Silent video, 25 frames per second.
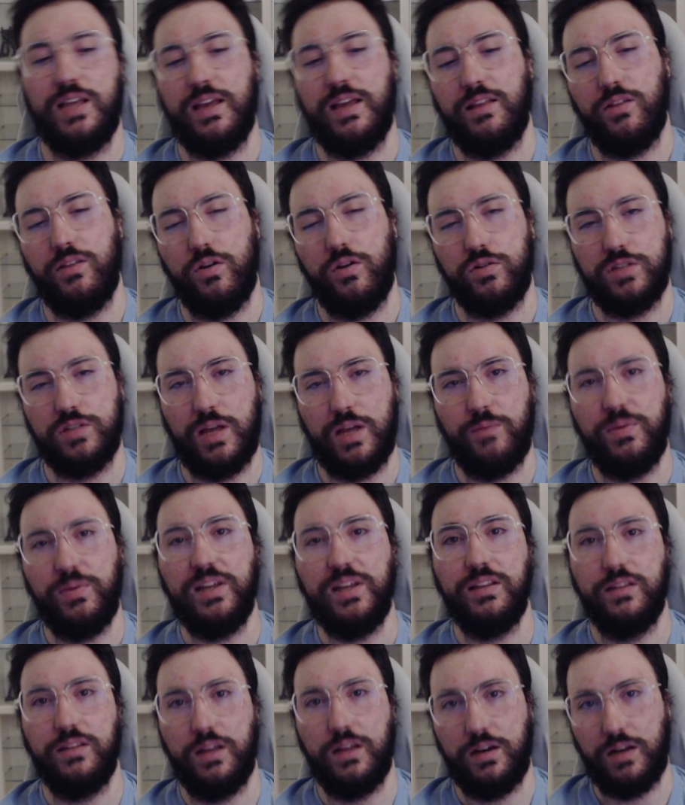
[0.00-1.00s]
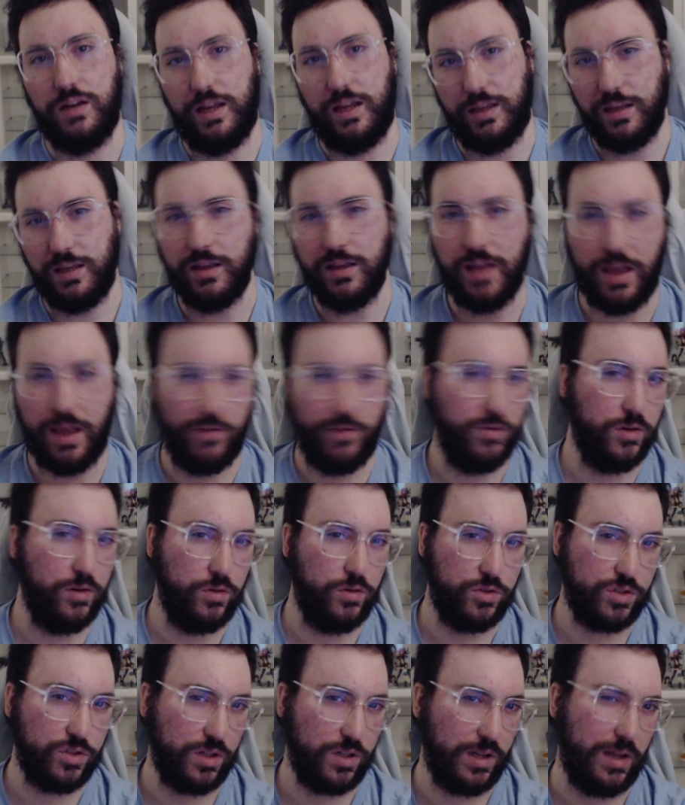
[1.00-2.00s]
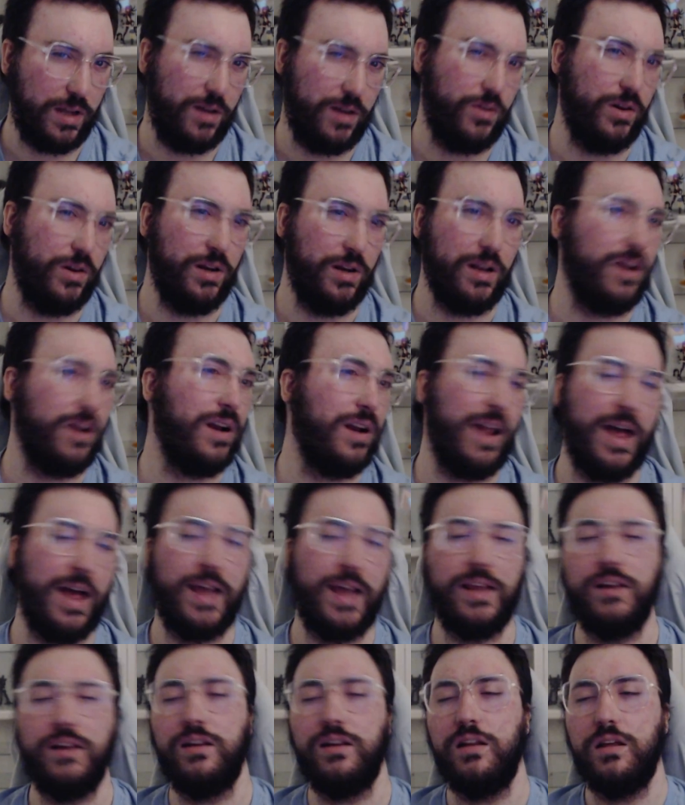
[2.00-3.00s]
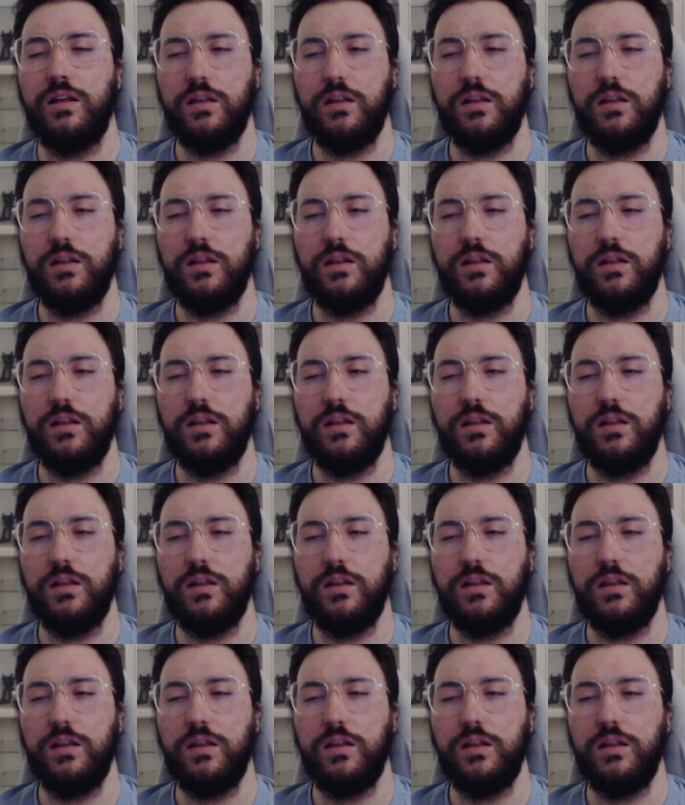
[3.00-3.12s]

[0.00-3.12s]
those, I mean they're like evolutionary line.